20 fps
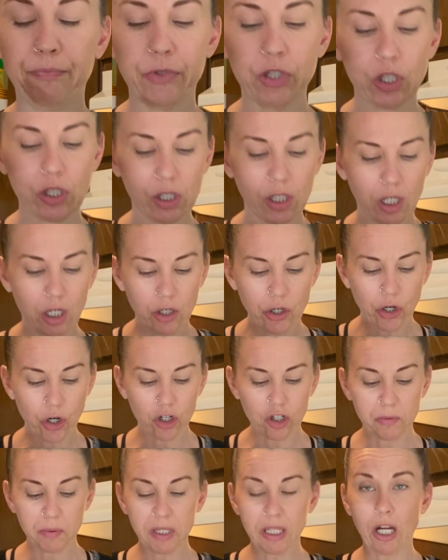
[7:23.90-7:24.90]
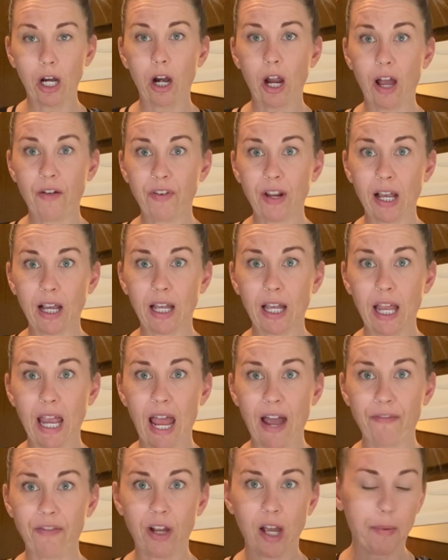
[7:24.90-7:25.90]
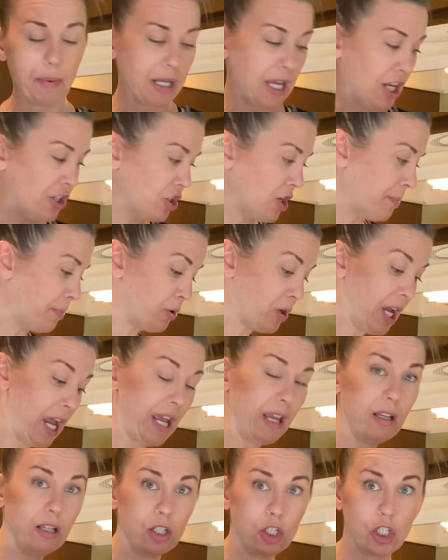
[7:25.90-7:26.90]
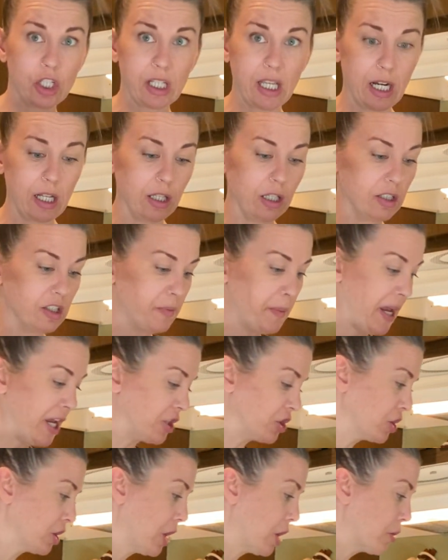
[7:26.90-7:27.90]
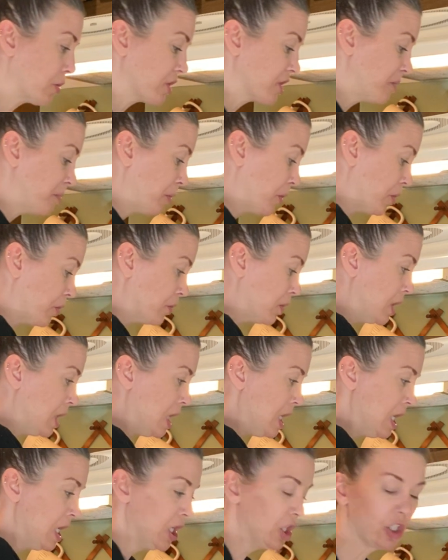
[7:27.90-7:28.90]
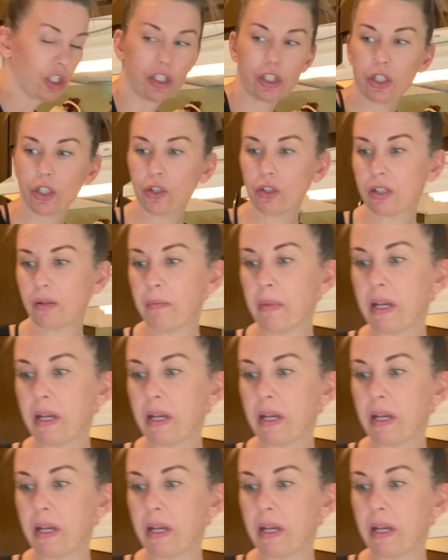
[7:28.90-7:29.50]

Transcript: Just a little encouragement there. I've got half a cup of ketchup, okay? Just get a little spatula or a spoon just to do some